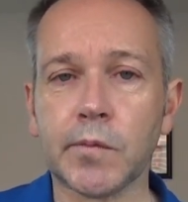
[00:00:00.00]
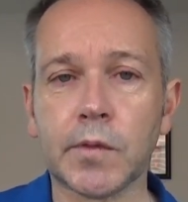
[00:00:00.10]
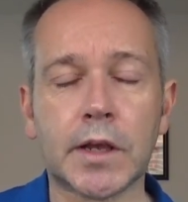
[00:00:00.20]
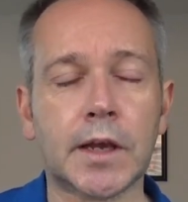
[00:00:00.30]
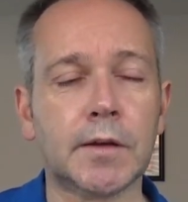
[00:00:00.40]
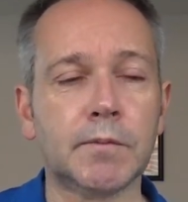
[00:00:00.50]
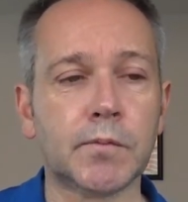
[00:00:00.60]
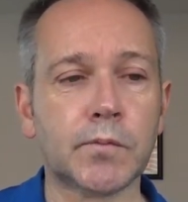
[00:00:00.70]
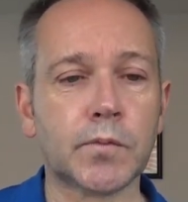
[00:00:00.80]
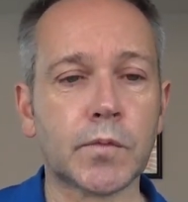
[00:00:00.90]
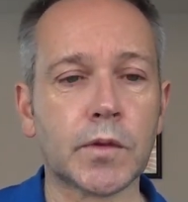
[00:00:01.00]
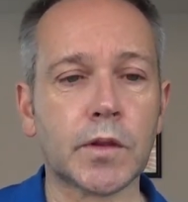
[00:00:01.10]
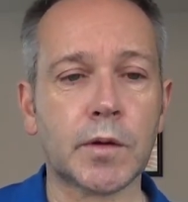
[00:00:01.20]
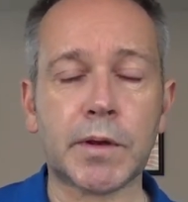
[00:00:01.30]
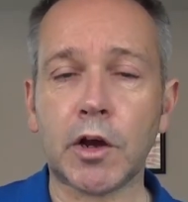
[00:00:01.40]

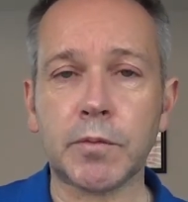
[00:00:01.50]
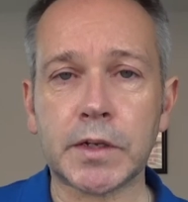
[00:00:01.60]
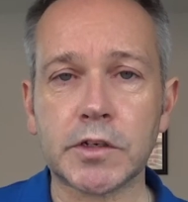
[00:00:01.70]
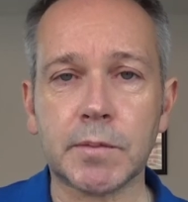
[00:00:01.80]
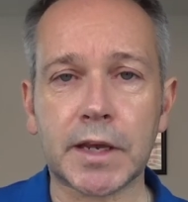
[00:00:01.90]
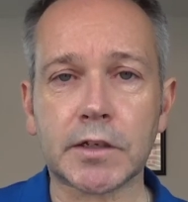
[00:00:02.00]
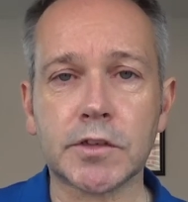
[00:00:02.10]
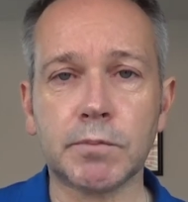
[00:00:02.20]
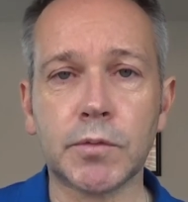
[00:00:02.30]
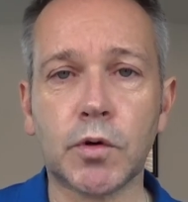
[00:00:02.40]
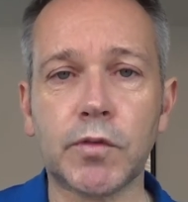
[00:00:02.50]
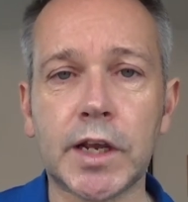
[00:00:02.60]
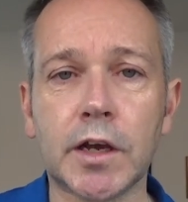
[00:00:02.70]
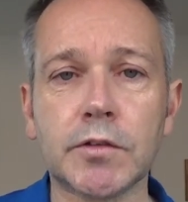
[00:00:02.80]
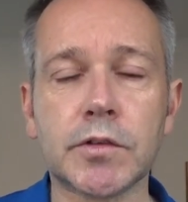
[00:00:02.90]
I'll be hoping to make some more
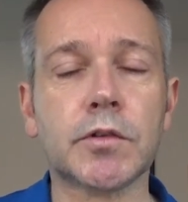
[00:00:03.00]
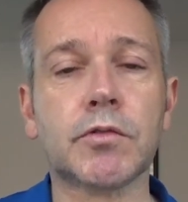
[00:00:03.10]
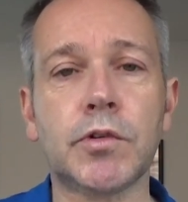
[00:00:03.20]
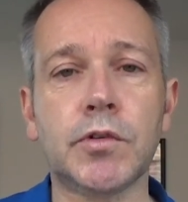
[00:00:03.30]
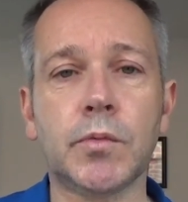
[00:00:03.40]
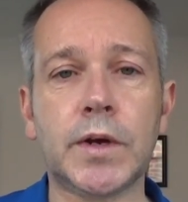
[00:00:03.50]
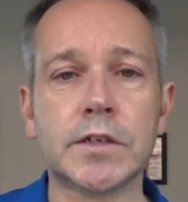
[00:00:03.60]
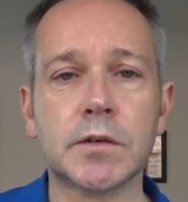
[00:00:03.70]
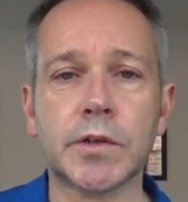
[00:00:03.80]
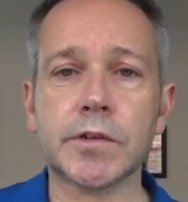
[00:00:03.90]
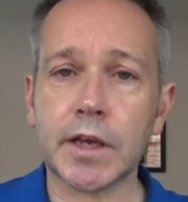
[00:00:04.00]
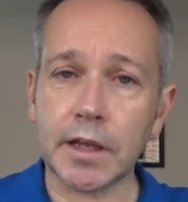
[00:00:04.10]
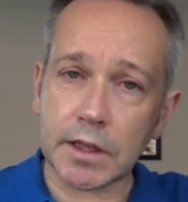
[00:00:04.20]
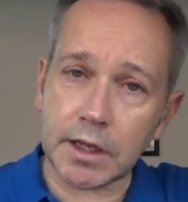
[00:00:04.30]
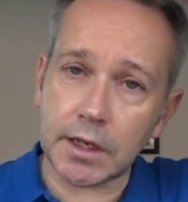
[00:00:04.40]
videos through the winter once I
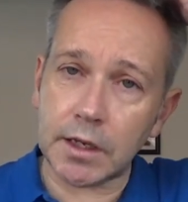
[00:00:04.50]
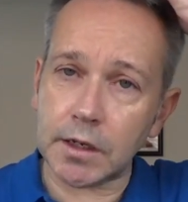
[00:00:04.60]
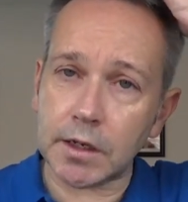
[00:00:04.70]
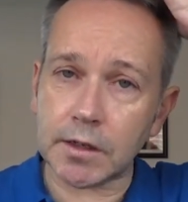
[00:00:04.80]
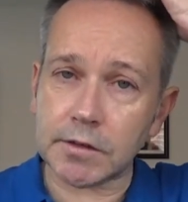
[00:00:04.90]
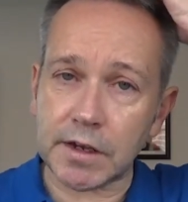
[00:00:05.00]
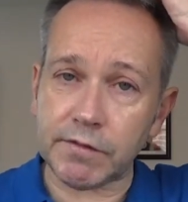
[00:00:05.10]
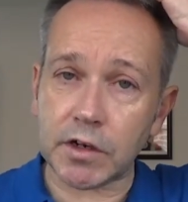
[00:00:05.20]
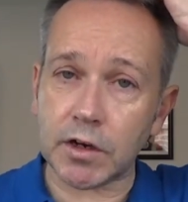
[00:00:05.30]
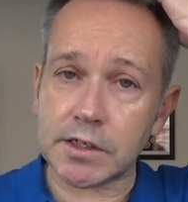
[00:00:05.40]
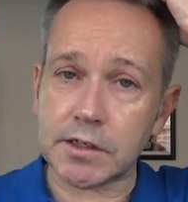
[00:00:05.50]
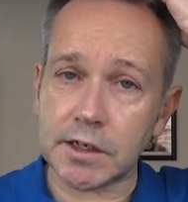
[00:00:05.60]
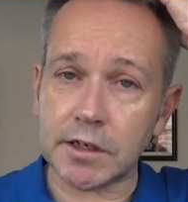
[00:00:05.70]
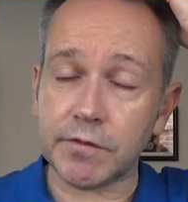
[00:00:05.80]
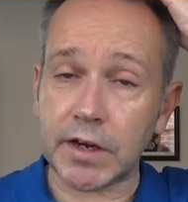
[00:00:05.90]
get the
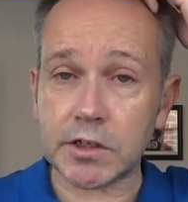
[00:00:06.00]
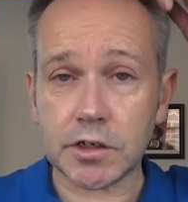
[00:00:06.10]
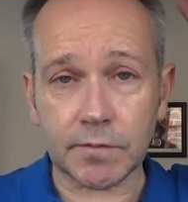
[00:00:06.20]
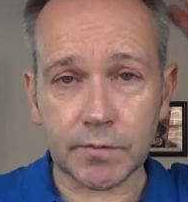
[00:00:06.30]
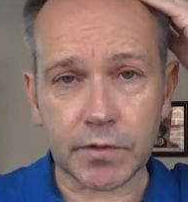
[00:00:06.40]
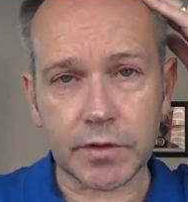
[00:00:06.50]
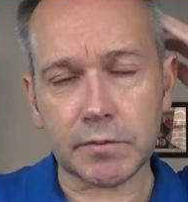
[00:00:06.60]
790 Adventure, so